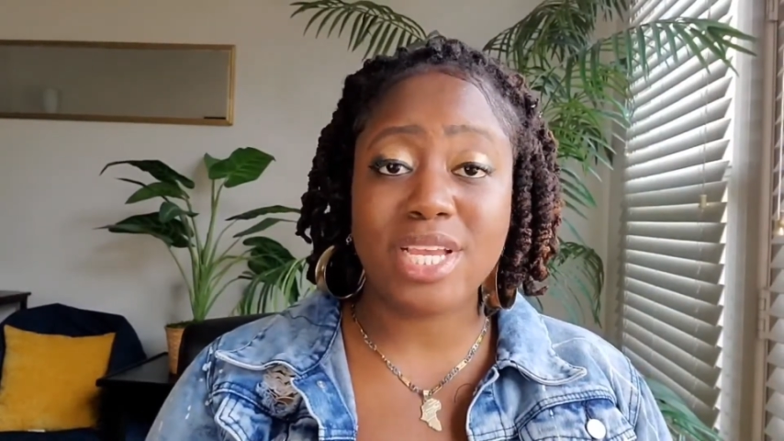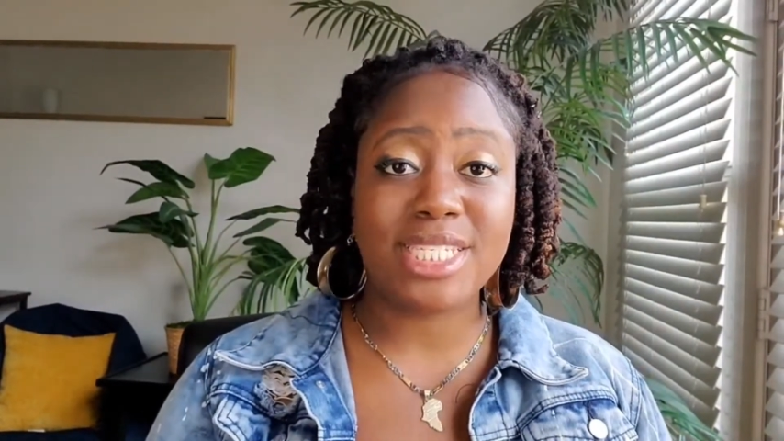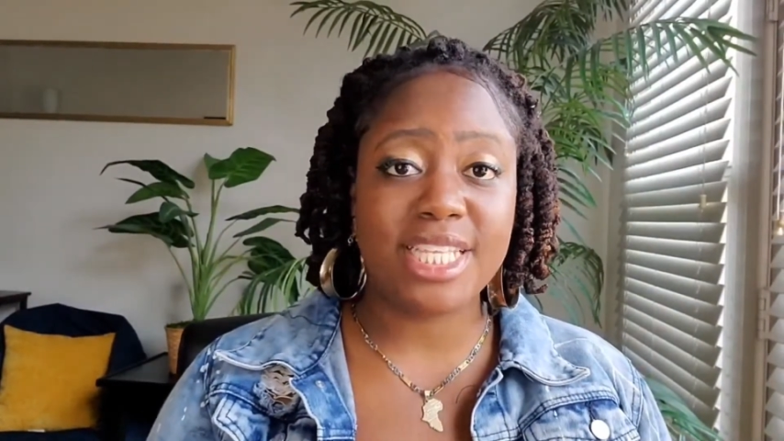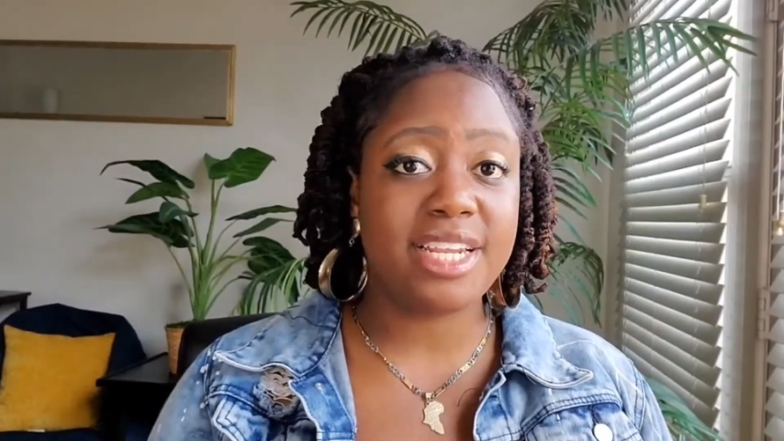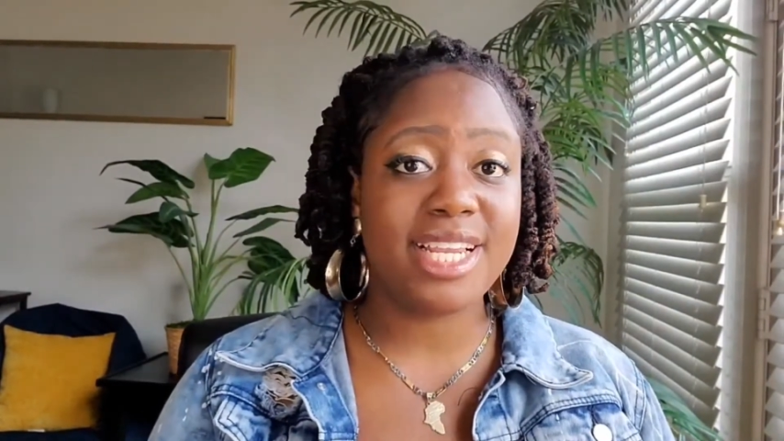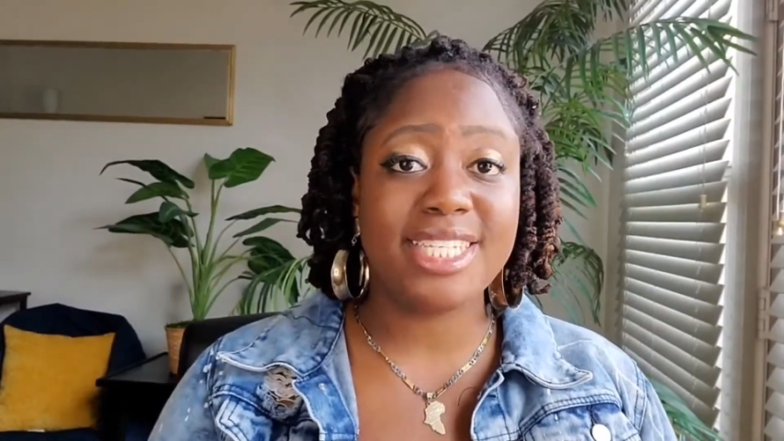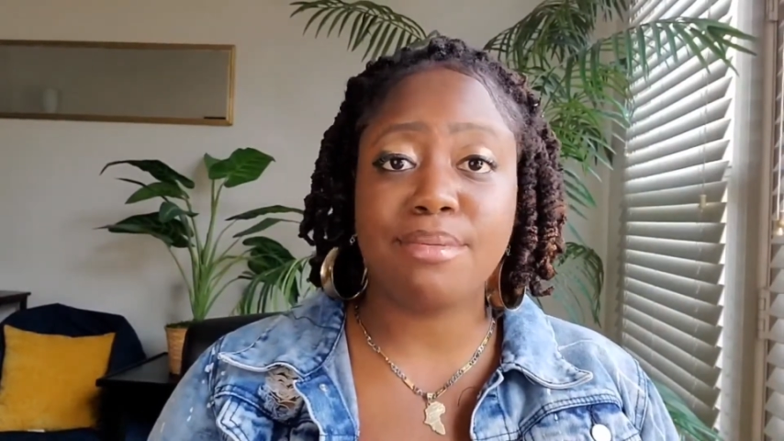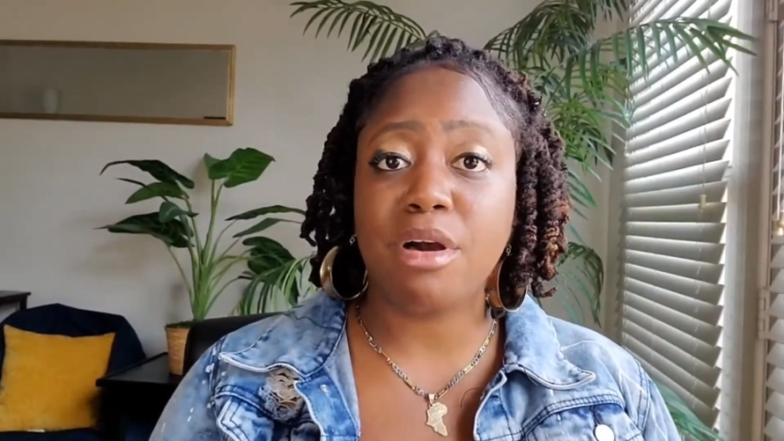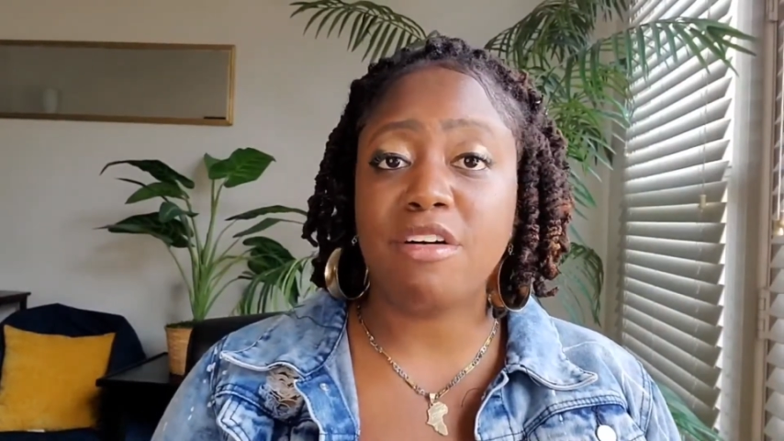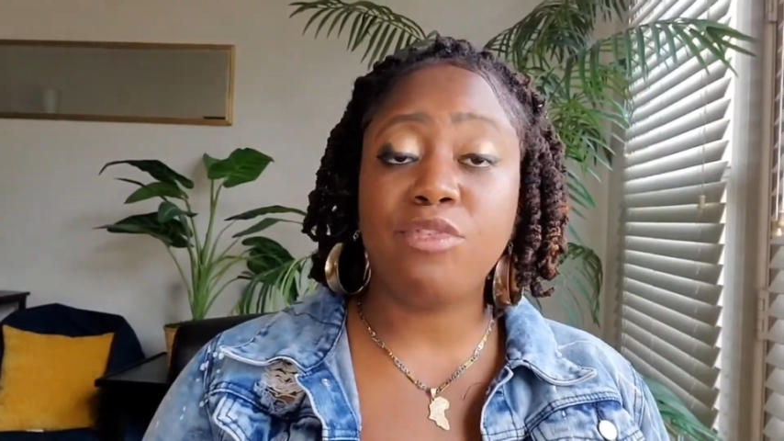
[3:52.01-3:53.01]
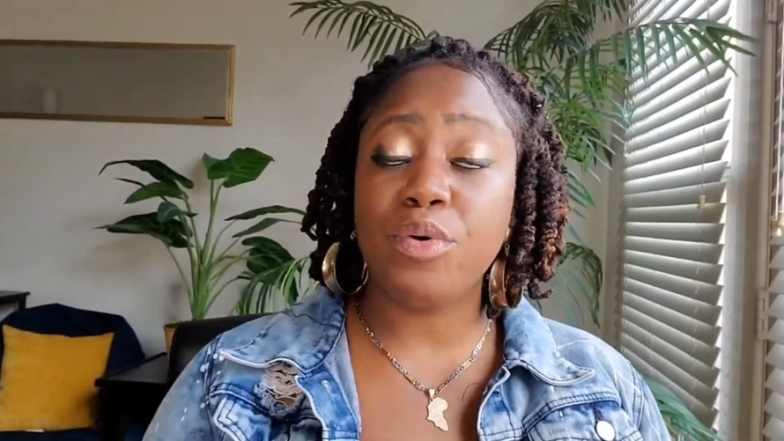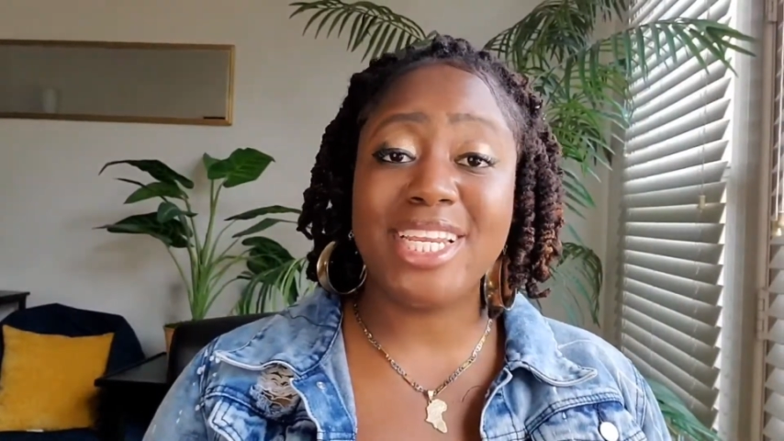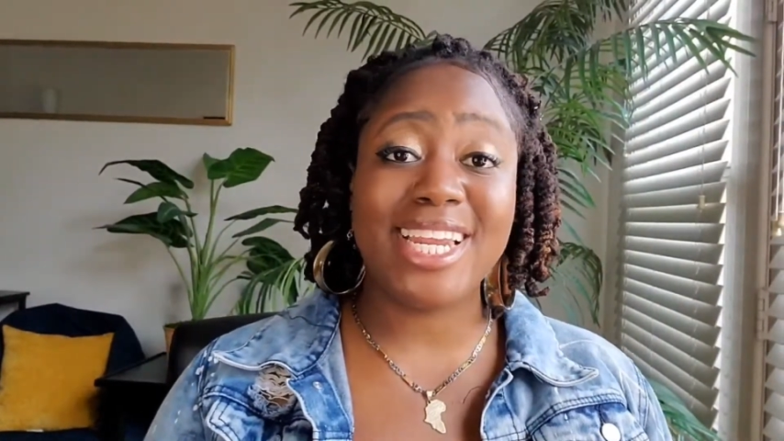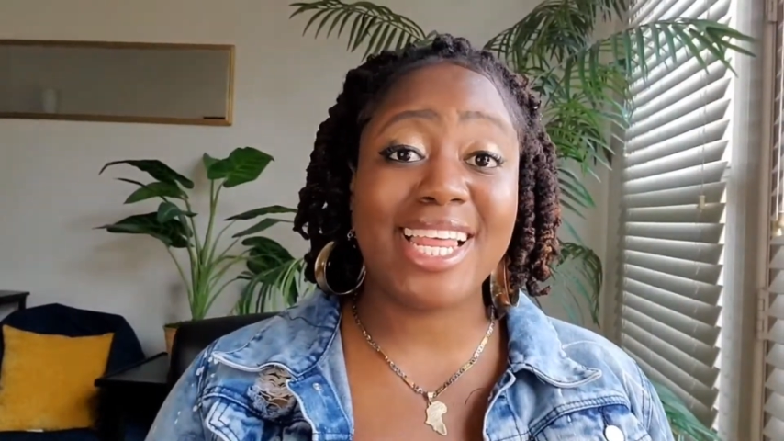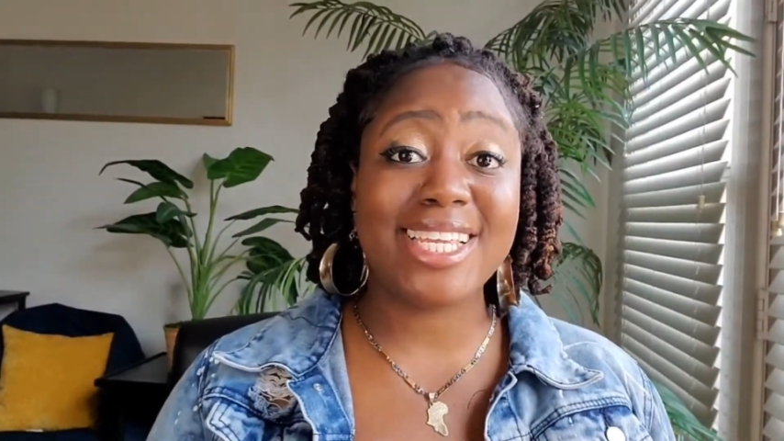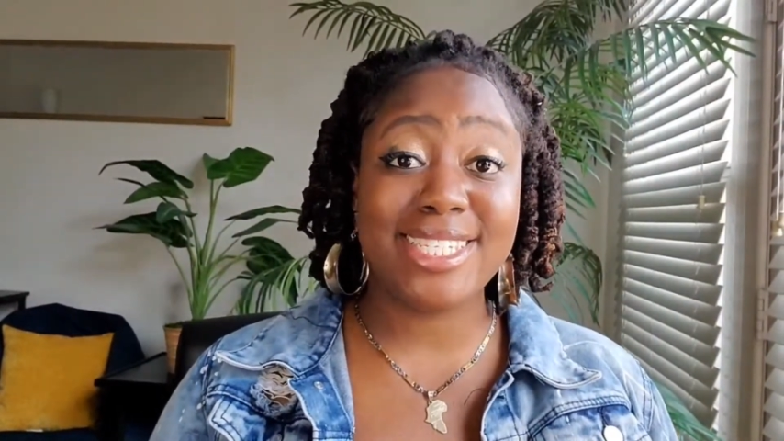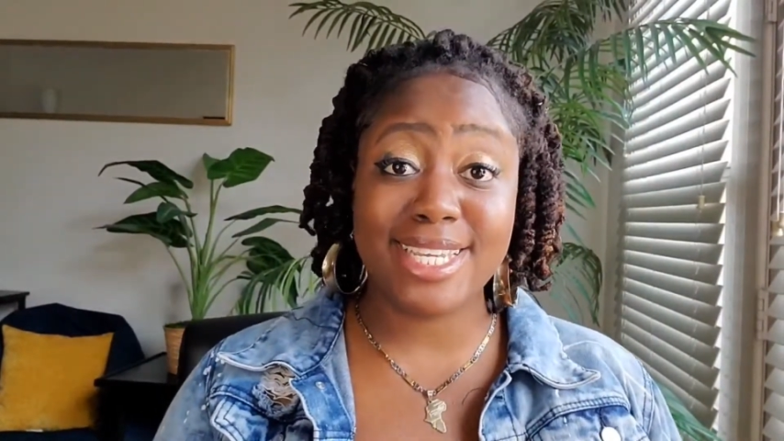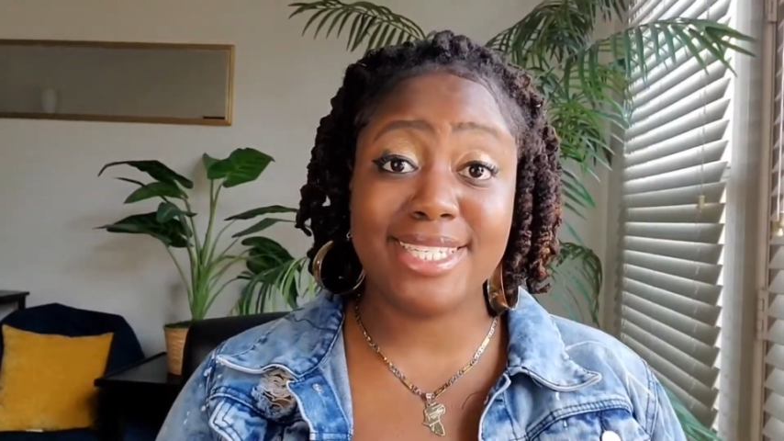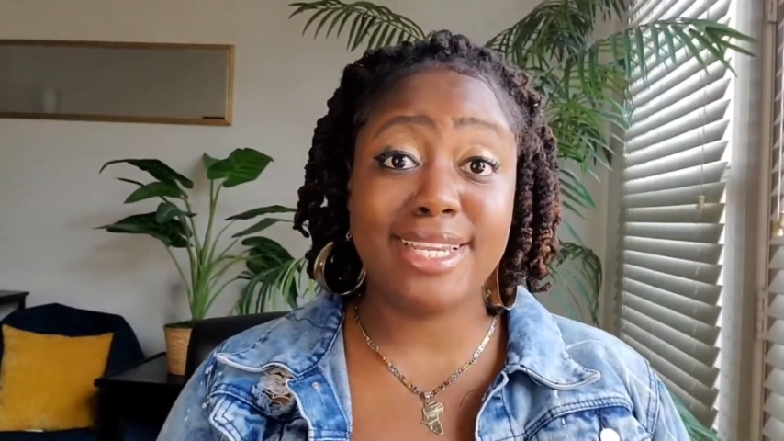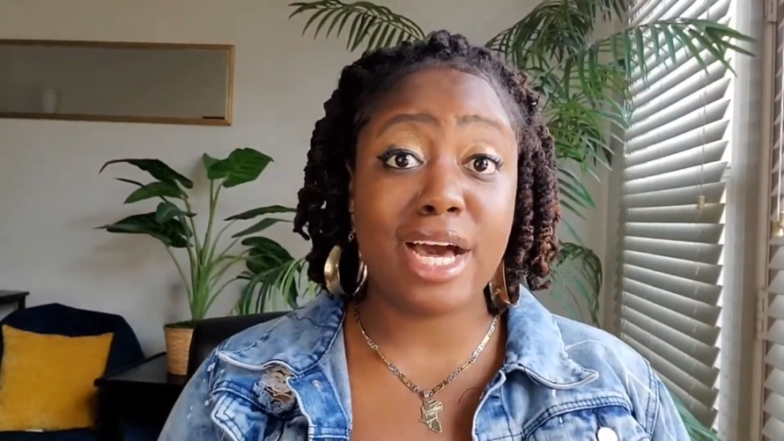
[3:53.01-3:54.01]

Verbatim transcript: as little as about forty to like sixty